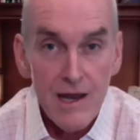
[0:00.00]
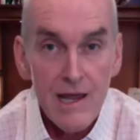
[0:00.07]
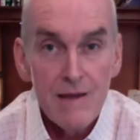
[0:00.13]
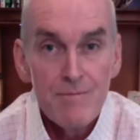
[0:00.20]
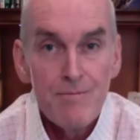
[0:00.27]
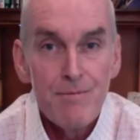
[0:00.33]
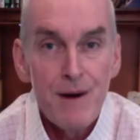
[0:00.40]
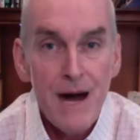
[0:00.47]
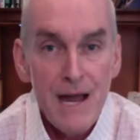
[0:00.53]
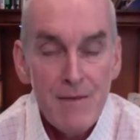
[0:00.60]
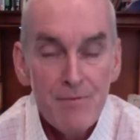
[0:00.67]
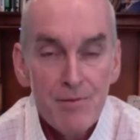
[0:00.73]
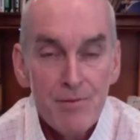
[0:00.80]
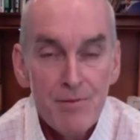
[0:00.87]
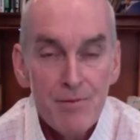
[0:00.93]
a
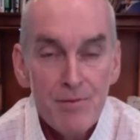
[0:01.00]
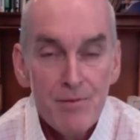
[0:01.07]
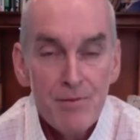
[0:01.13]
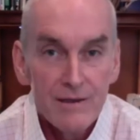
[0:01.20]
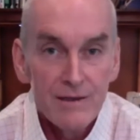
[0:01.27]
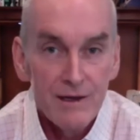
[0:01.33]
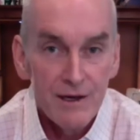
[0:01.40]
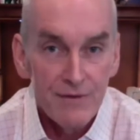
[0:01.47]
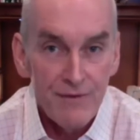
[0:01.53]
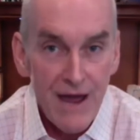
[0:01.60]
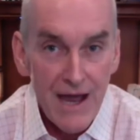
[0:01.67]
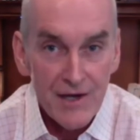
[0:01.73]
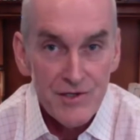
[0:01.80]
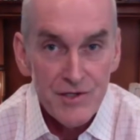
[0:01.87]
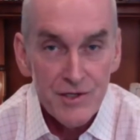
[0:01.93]
byproduct of
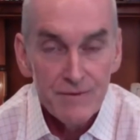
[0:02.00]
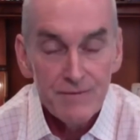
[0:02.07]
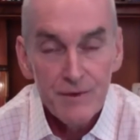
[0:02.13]
action.